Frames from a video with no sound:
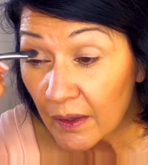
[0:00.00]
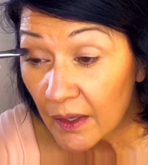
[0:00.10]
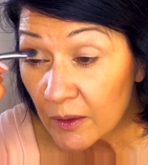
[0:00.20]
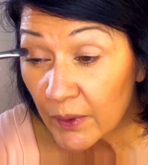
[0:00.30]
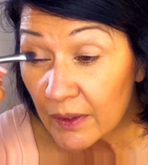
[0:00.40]

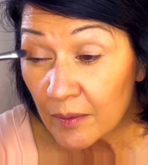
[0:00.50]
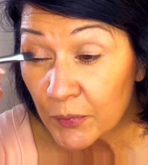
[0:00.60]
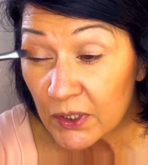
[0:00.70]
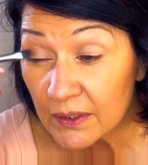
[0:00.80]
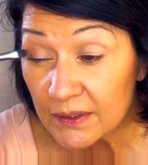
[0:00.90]
Anyway, I'm
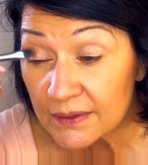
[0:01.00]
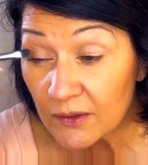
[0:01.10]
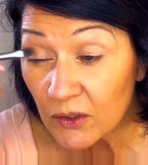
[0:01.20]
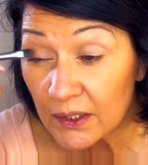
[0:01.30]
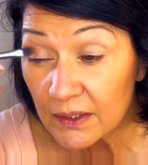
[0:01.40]
putting this
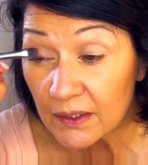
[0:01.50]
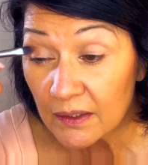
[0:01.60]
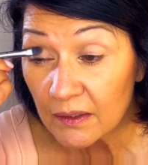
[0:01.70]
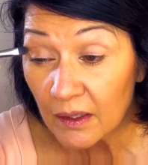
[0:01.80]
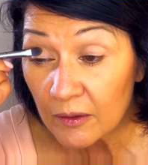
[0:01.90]
on
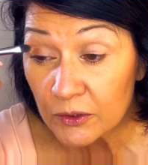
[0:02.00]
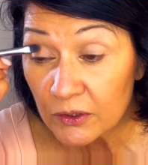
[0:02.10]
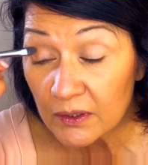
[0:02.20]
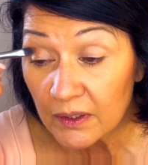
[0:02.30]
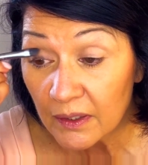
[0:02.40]
the
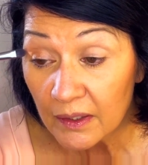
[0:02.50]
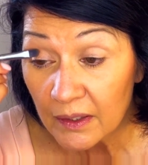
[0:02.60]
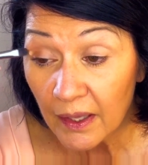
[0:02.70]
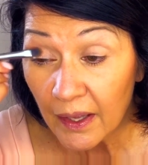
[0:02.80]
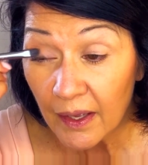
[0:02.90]
outer
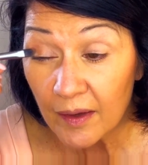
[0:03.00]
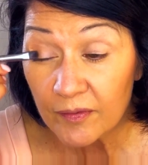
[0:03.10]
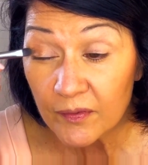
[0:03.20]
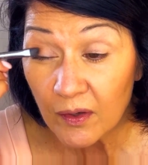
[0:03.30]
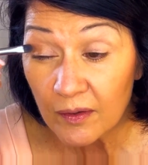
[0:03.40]

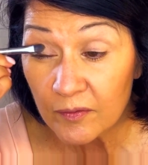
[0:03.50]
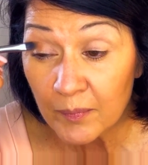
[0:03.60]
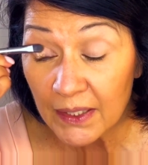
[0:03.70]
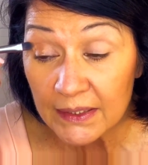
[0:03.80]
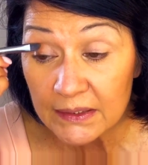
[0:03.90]
half of
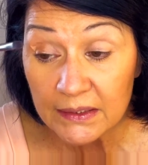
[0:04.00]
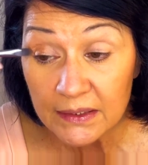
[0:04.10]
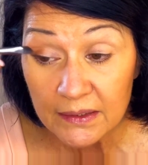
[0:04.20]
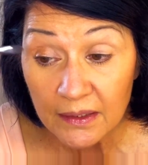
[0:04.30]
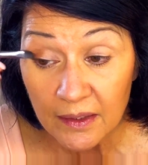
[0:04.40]
my
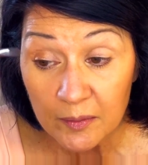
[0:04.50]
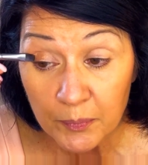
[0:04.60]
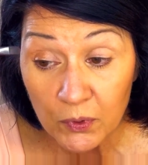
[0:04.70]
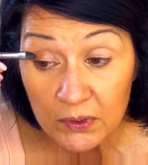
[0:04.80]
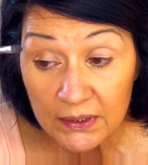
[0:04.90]
lid and
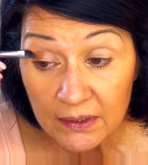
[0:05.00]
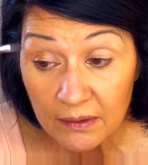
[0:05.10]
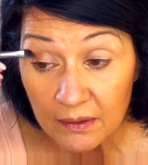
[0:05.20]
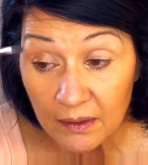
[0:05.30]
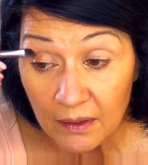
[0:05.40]

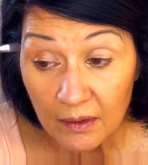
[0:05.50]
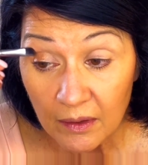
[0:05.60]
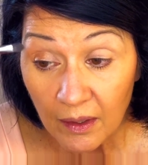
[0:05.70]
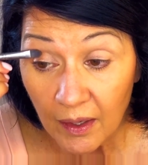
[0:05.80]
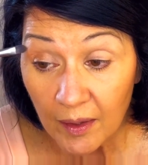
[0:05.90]

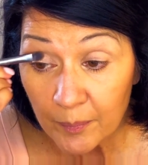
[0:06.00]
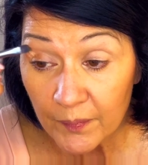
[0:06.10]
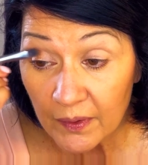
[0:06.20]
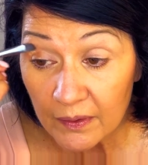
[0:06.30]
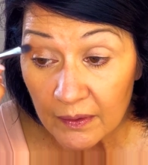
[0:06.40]
pulling up
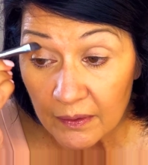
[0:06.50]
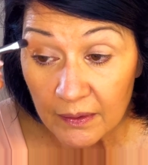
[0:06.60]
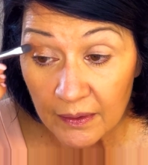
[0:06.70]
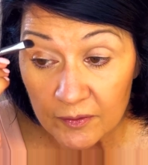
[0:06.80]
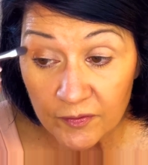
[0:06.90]

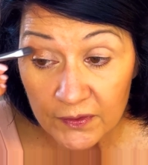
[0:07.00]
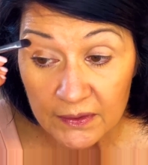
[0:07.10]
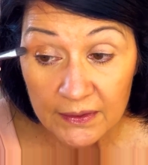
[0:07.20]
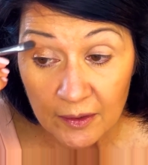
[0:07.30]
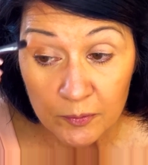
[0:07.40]
and
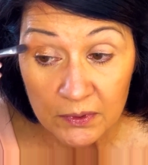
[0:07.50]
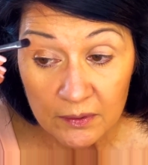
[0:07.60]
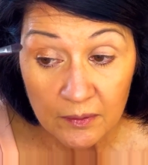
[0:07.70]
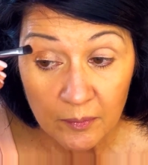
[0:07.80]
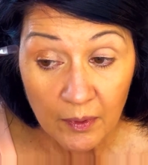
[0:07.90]
filling out
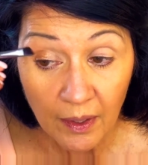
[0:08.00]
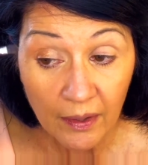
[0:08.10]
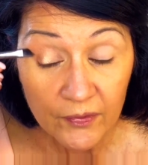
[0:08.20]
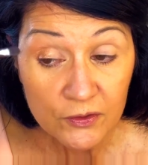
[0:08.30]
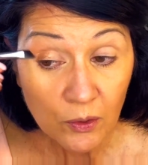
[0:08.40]

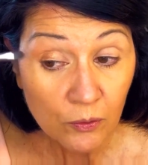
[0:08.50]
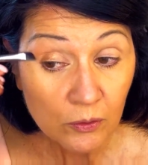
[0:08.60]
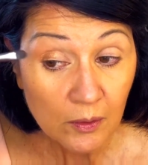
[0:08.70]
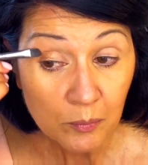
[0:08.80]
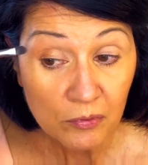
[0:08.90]
this
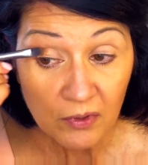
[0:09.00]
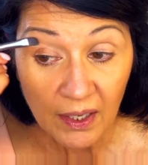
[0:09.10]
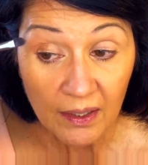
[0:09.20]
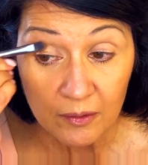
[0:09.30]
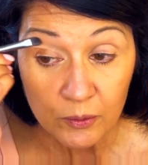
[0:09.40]
whole
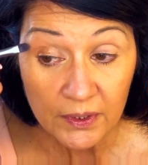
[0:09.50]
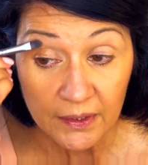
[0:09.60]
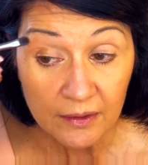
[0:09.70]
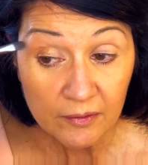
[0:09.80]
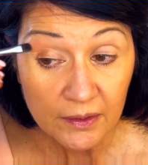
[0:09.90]
brow
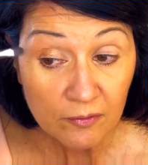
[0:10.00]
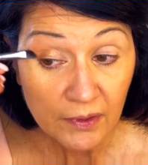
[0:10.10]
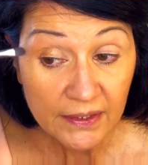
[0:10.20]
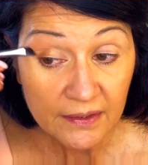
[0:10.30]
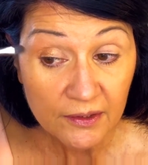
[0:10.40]
area
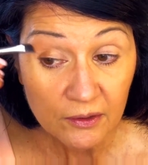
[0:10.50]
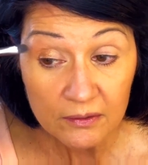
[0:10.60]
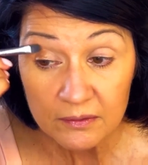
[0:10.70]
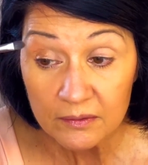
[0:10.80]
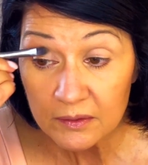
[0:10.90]
right here
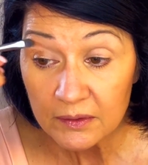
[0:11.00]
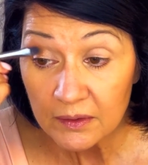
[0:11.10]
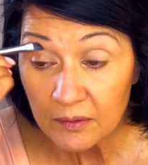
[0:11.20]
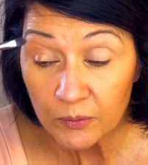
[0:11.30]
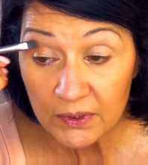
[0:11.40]

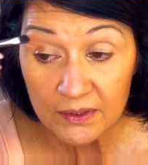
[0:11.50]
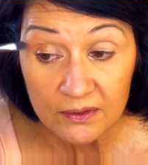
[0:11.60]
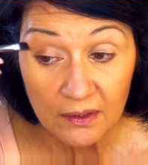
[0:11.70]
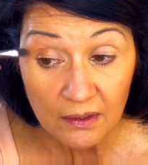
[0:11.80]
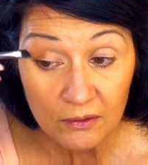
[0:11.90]
with this
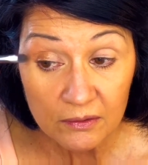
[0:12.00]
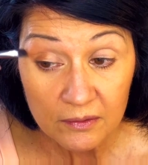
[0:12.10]
color.